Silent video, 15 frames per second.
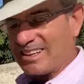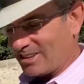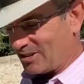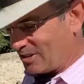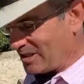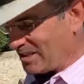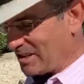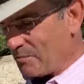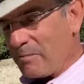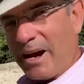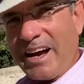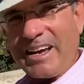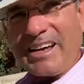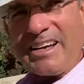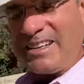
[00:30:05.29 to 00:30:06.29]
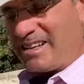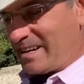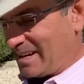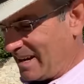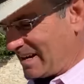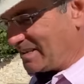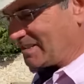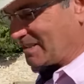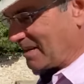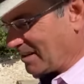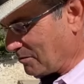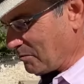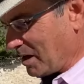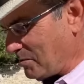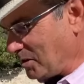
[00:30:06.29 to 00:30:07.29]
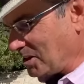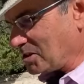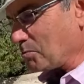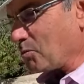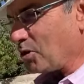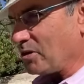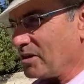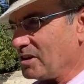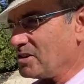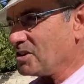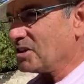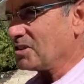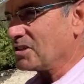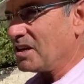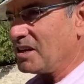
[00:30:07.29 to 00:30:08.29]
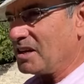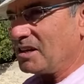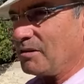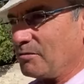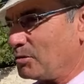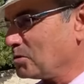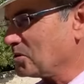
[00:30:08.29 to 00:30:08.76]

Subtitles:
Only the mic indicates that maybe it's more than just taking a few